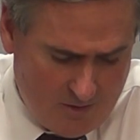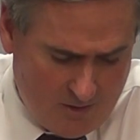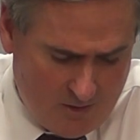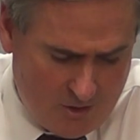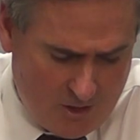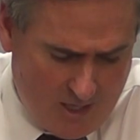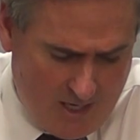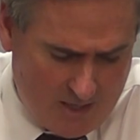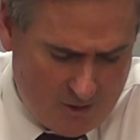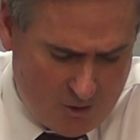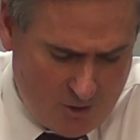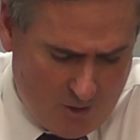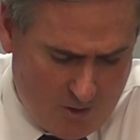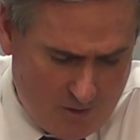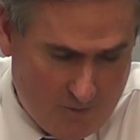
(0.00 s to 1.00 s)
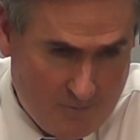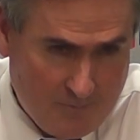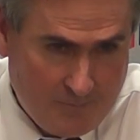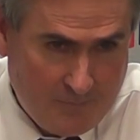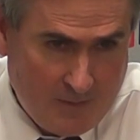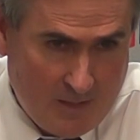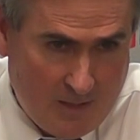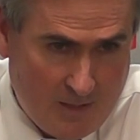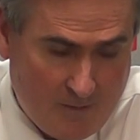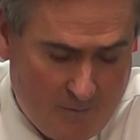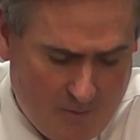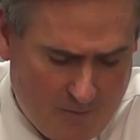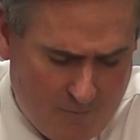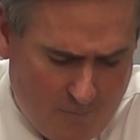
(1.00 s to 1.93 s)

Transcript: shot chart of their